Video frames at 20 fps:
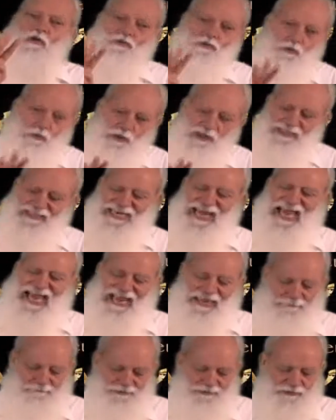three
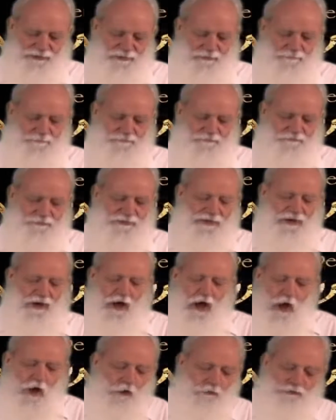times.
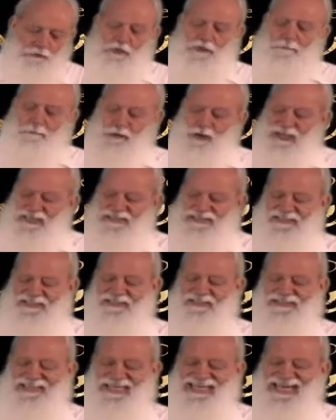All three
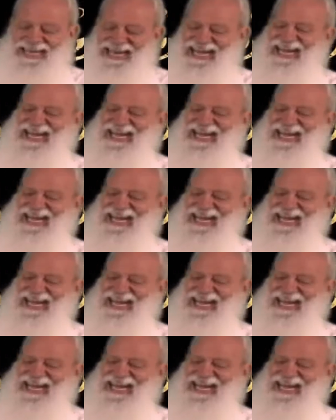places